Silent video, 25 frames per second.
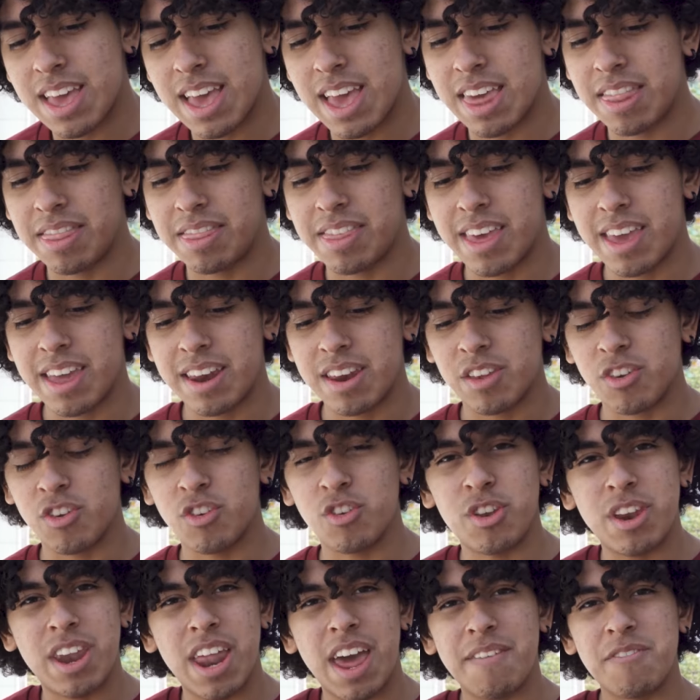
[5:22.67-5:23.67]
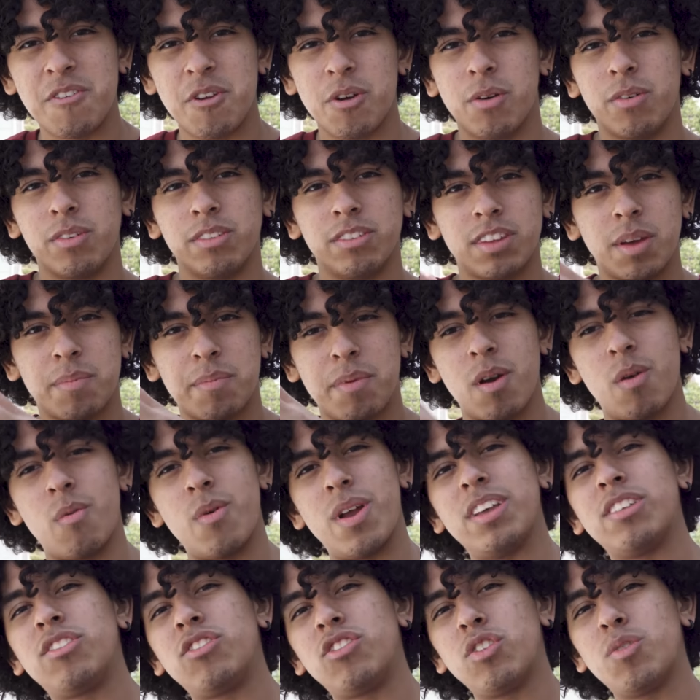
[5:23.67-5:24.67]
and then you did have your own separate
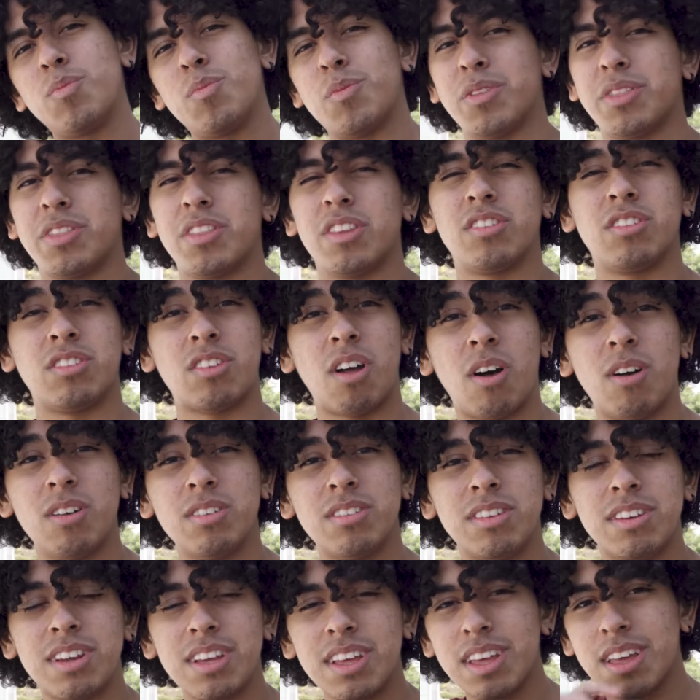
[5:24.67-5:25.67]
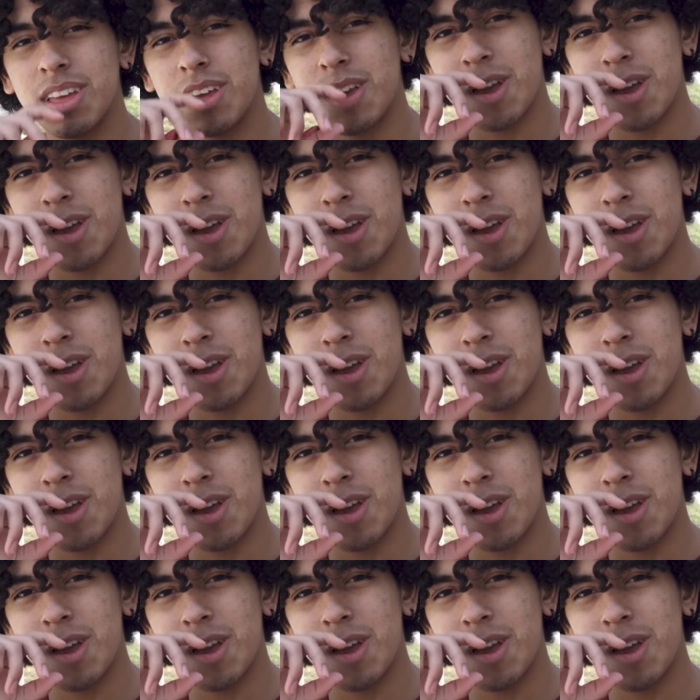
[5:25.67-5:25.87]
restroom with the stalls in it.